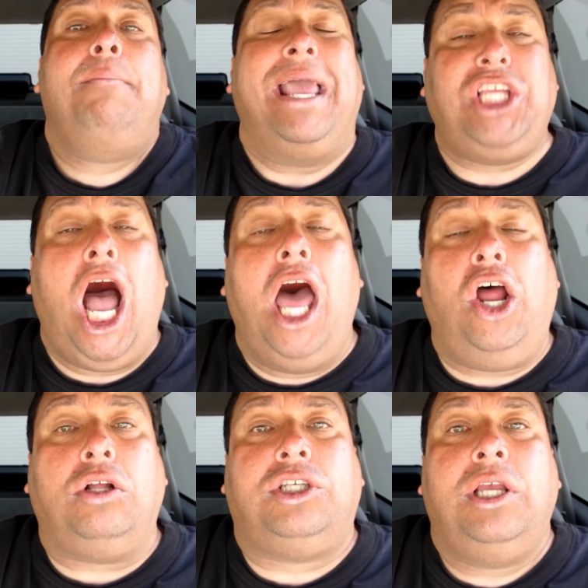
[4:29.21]

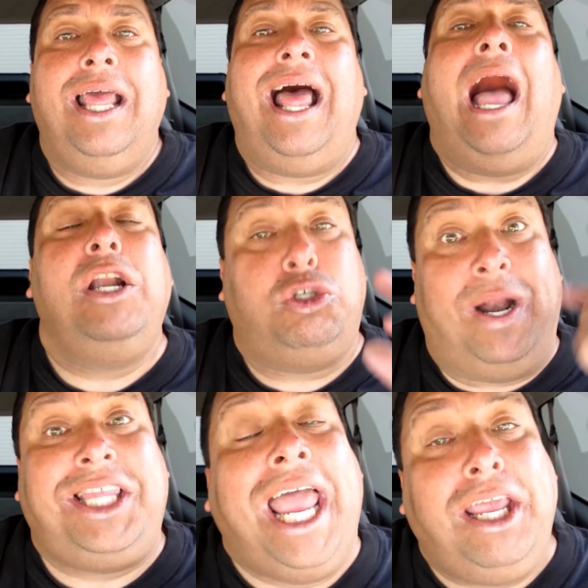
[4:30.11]
McDonald's, I just
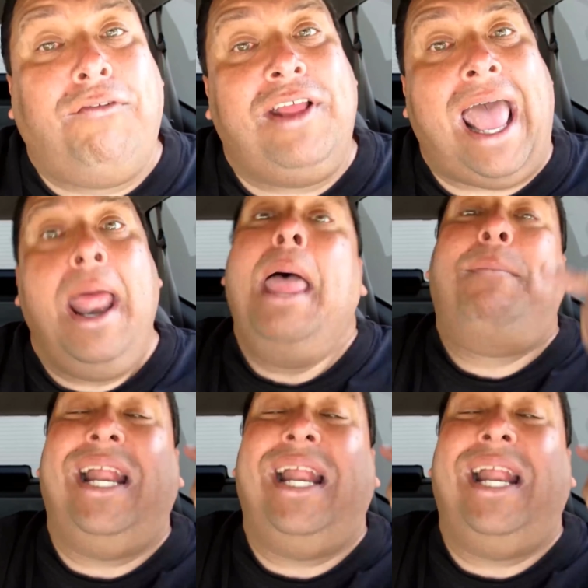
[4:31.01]
want to thank you for that.